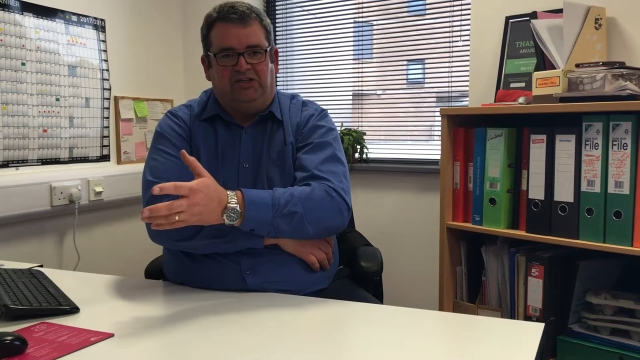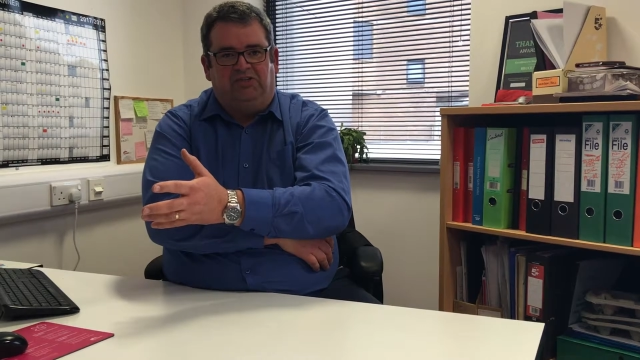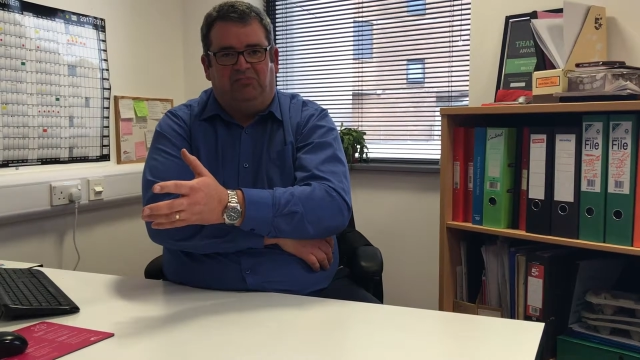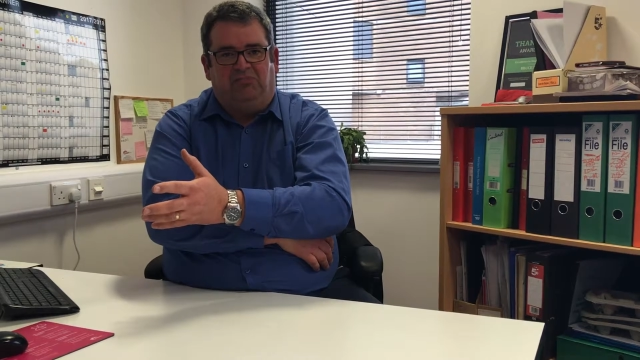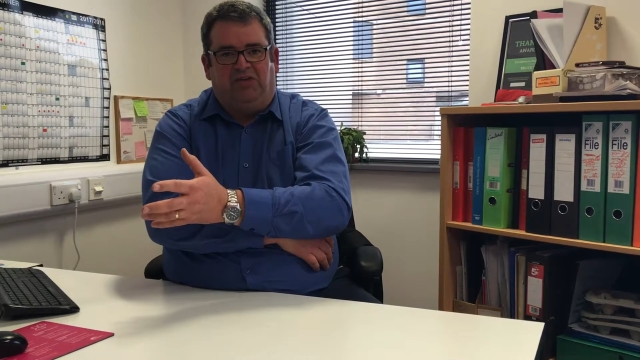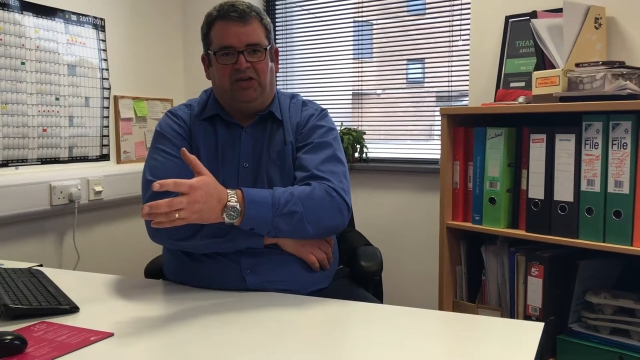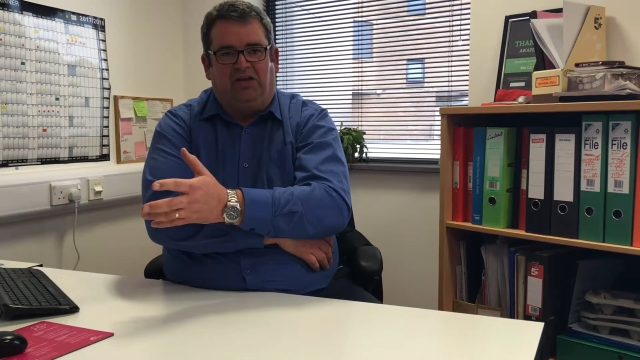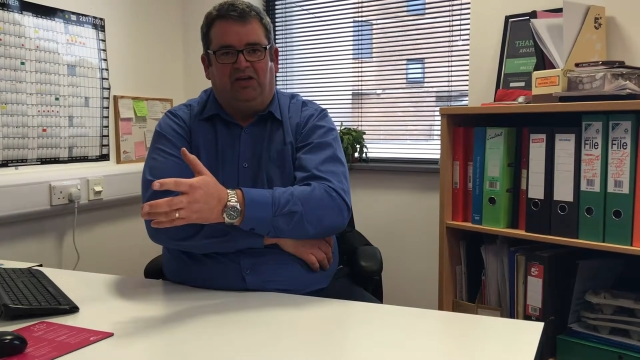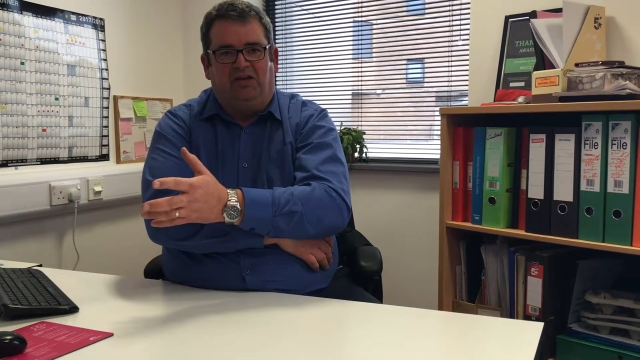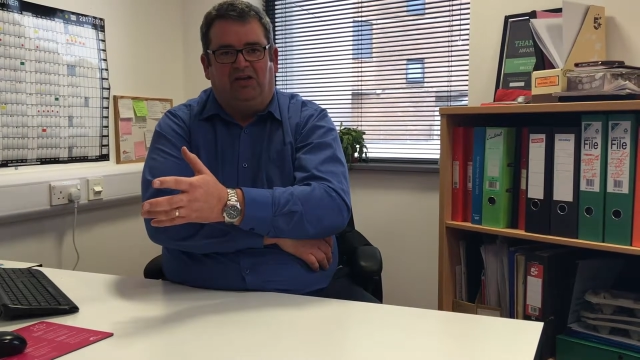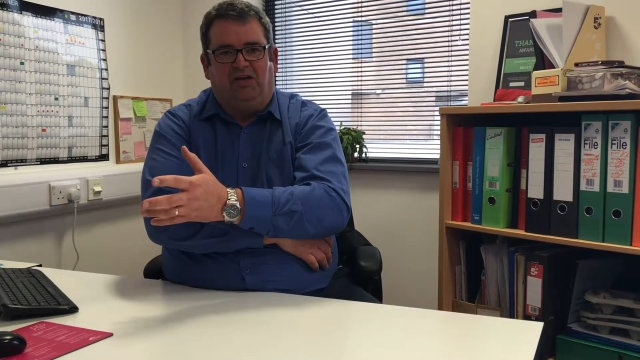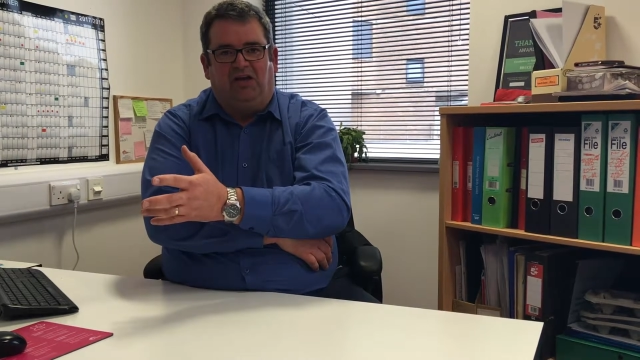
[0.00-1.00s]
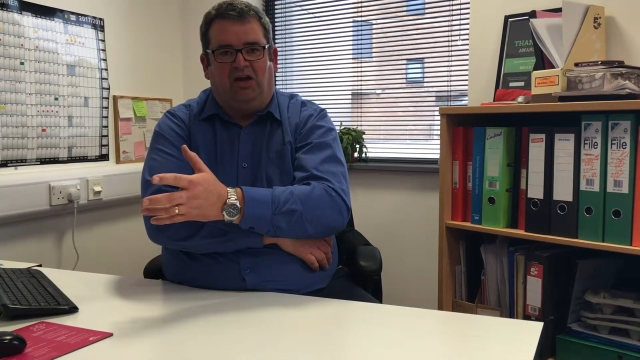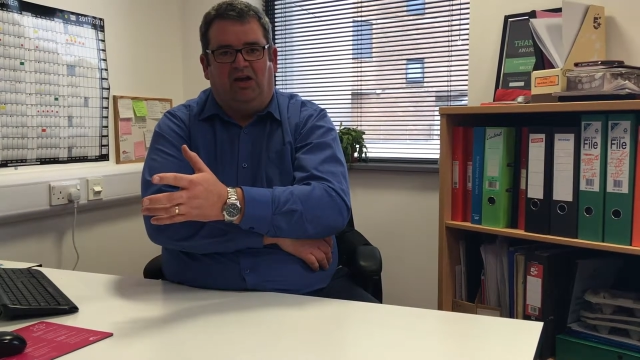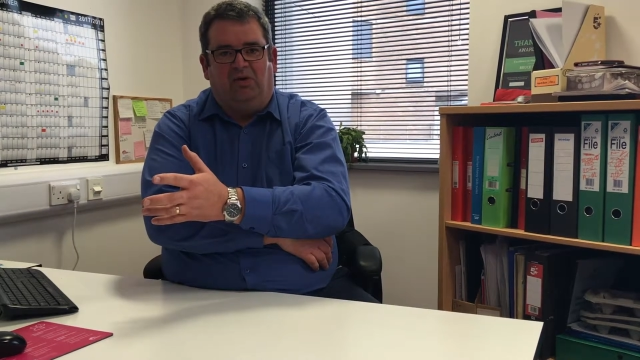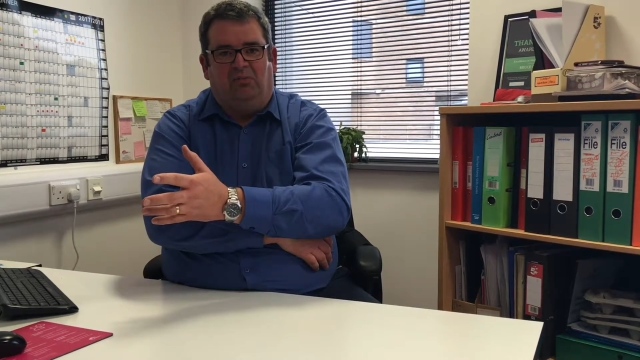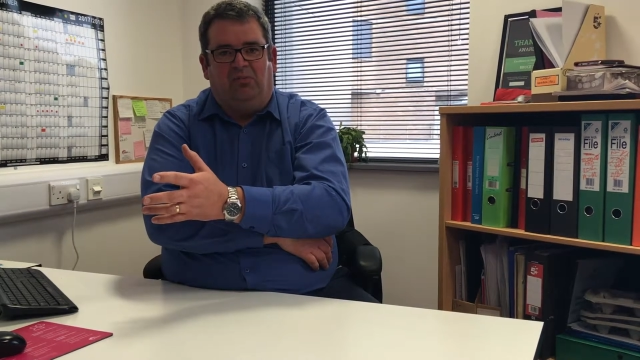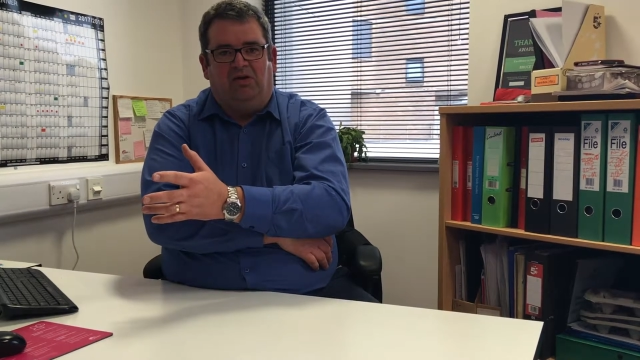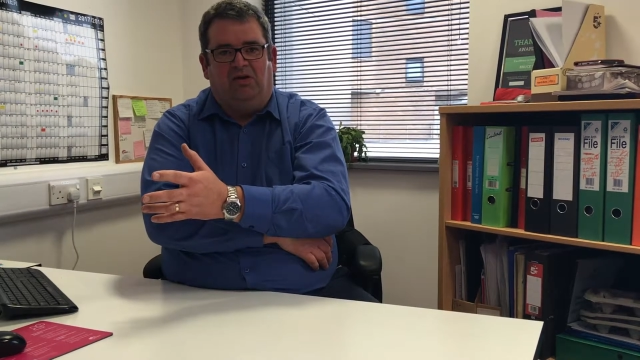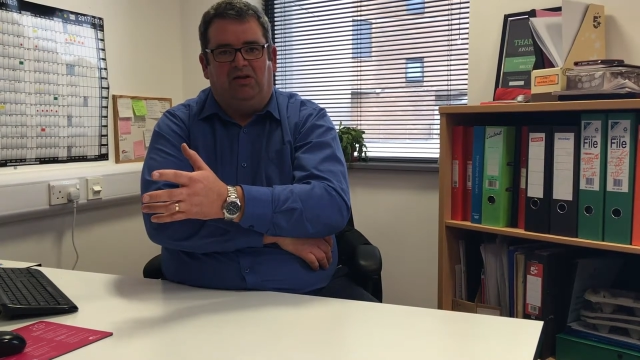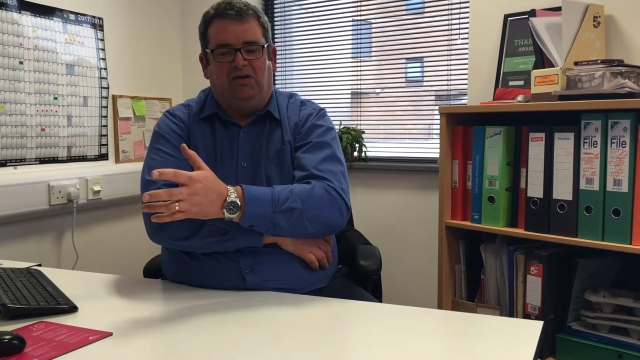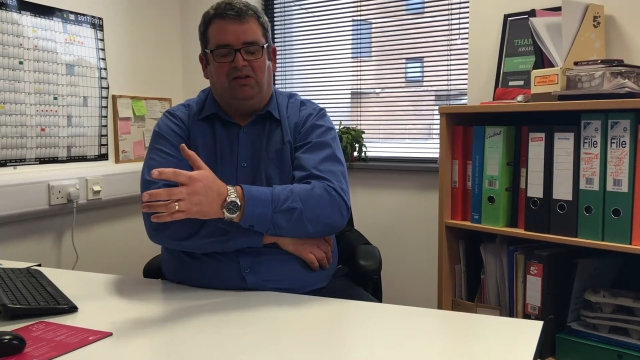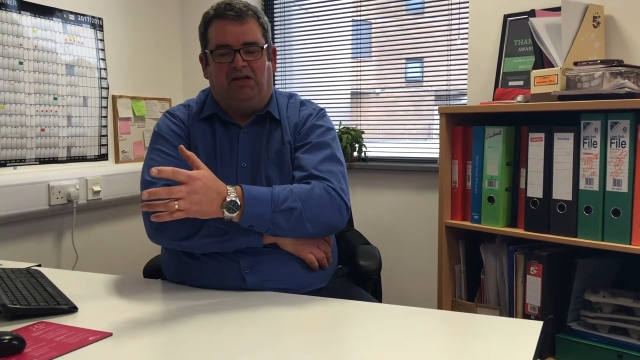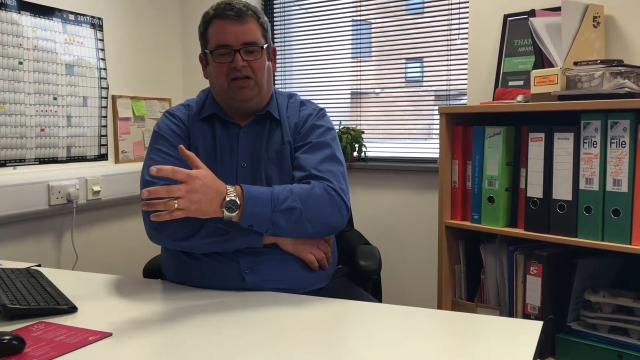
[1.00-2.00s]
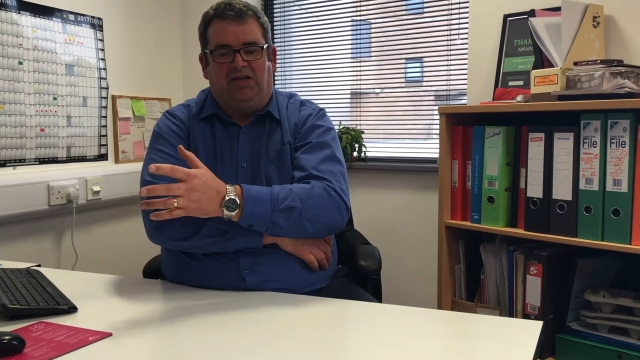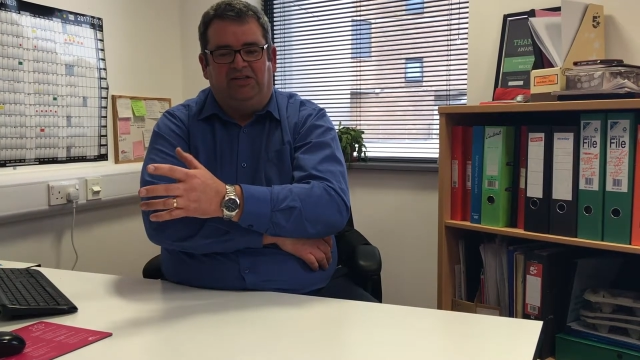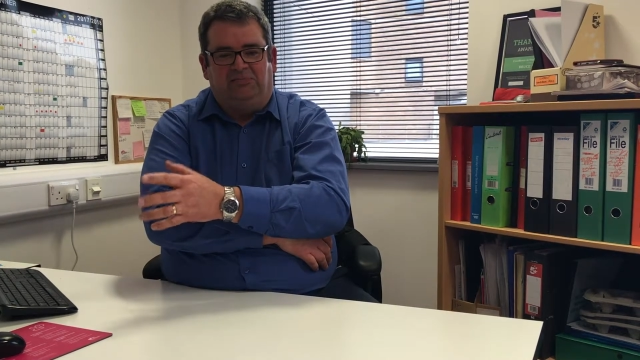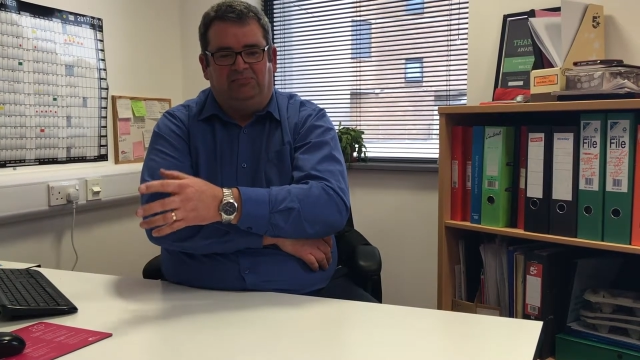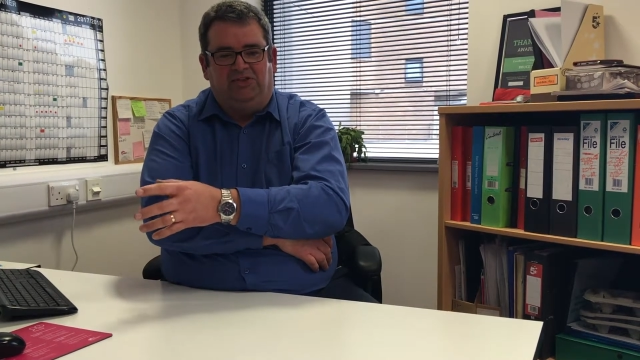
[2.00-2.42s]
is something isn't